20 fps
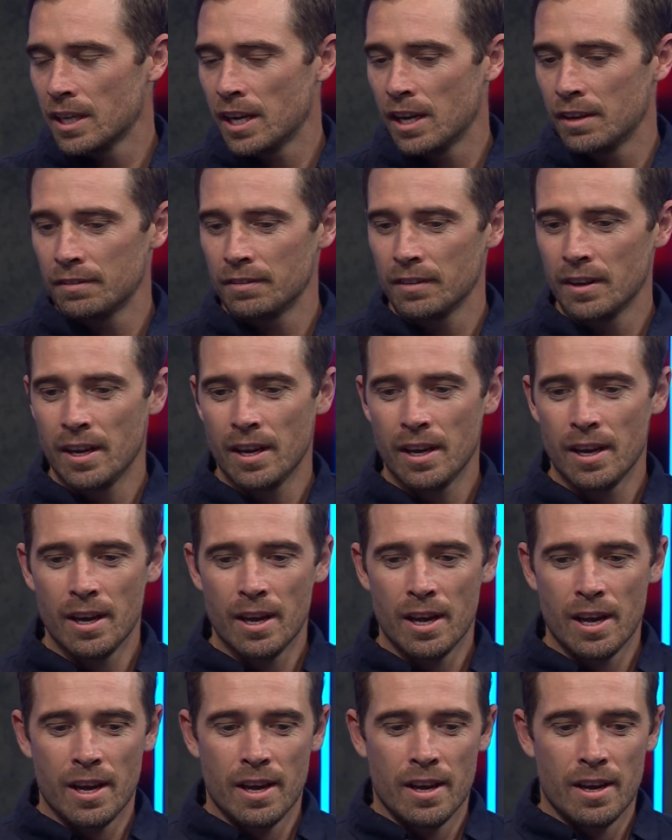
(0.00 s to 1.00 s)
have
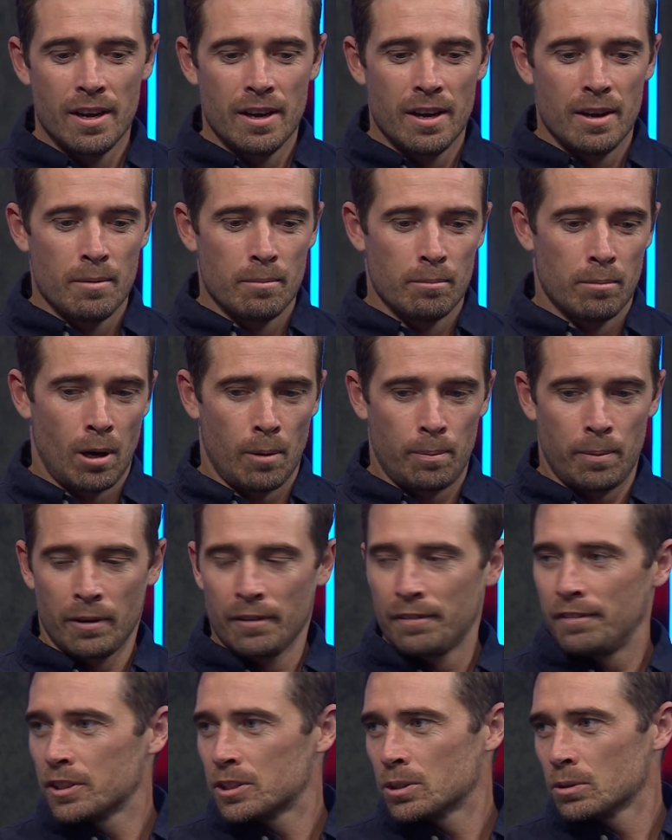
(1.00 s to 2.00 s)
proper
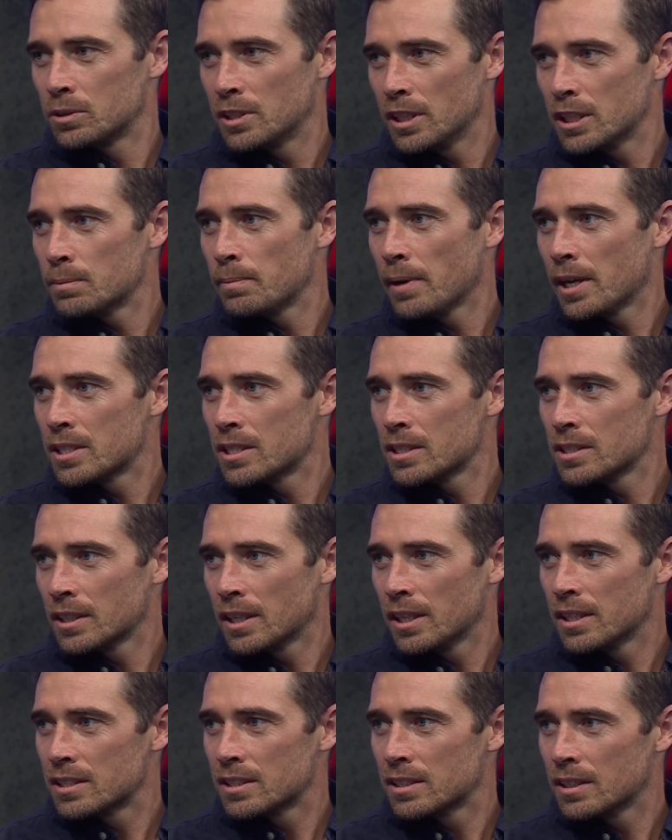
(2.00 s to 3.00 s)
official test matches
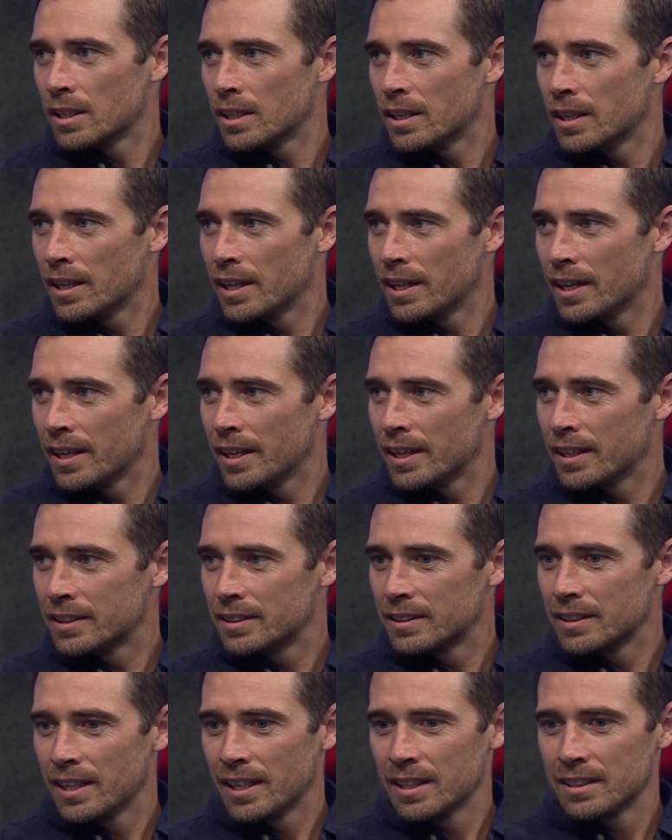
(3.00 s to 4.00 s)
against
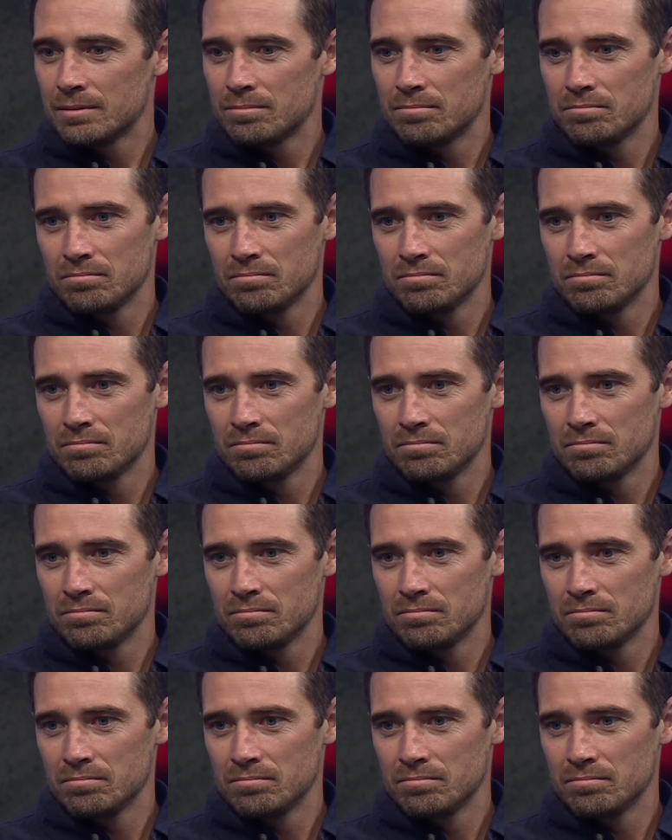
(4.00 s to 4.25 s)
a